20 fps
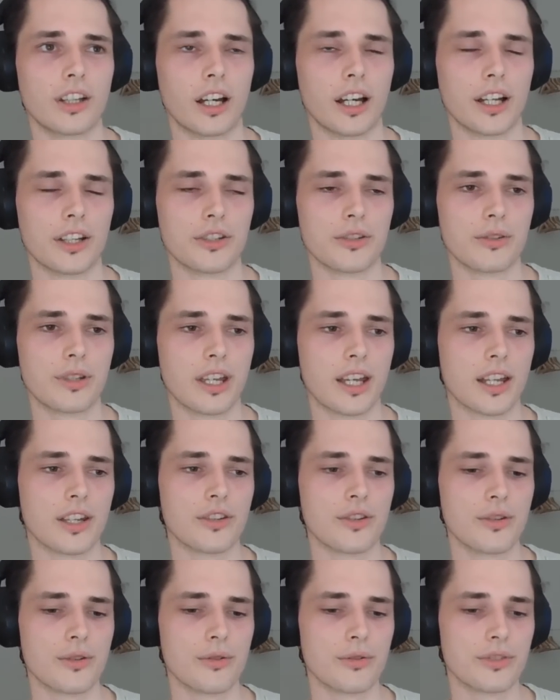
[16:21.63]
And you
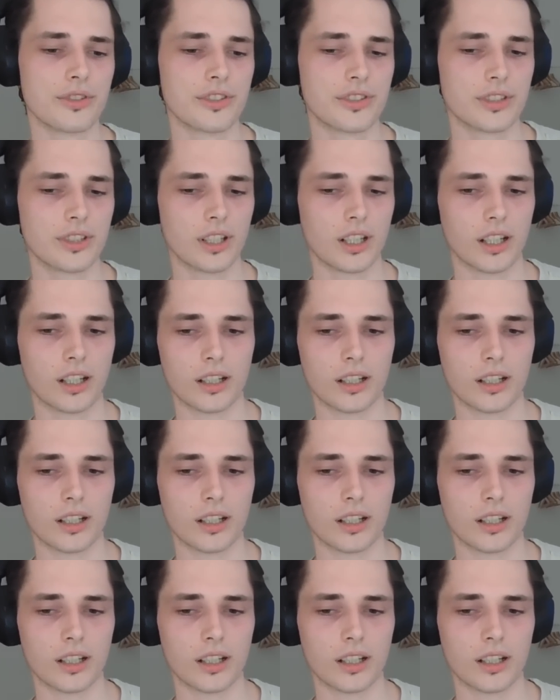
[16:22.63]
can use